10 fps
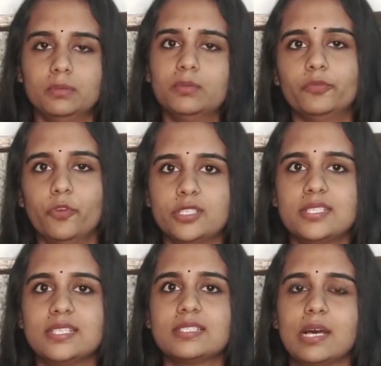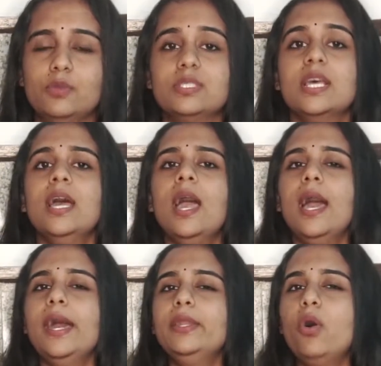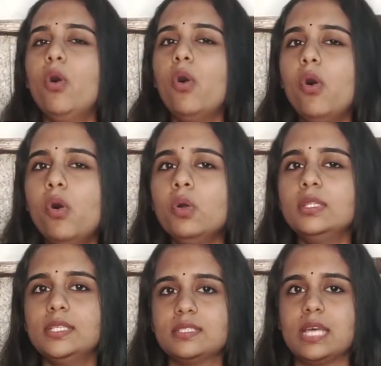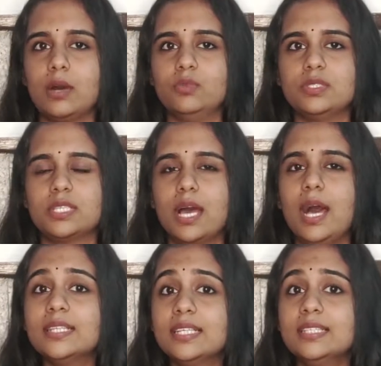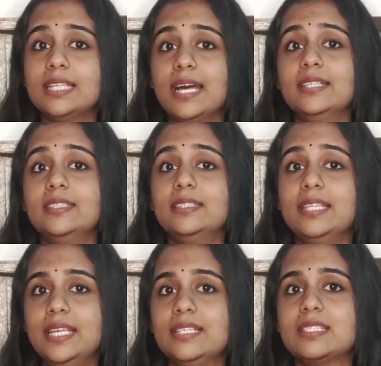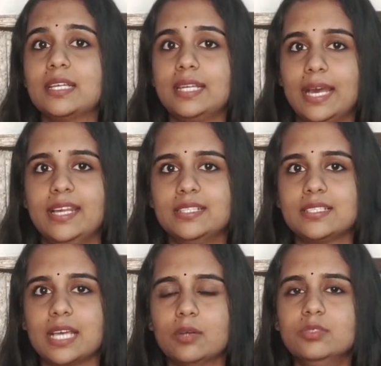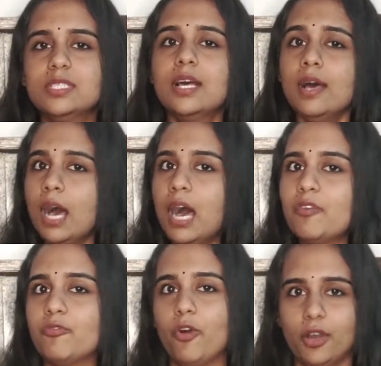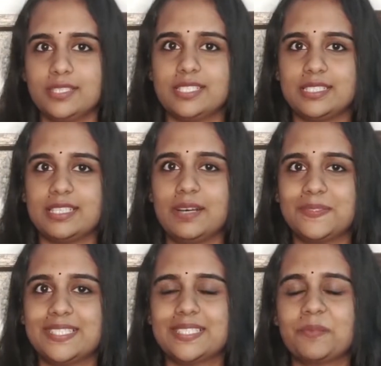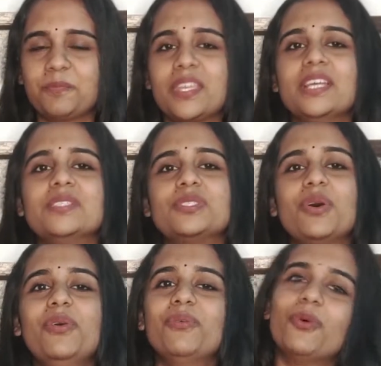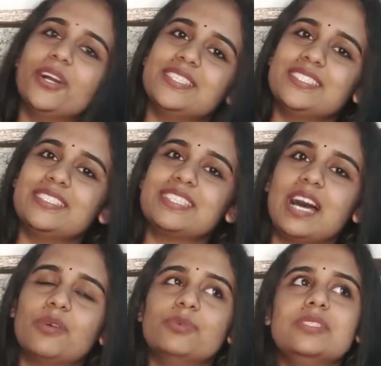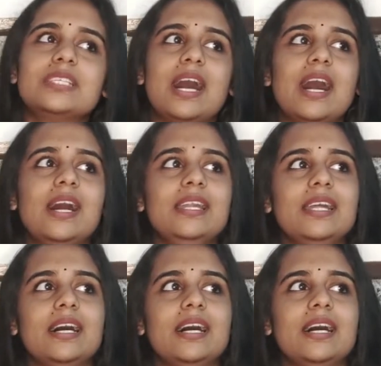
voiceless sounds, and all the sounds other than these 9 sounds are voiced sounds. So voiced sounds are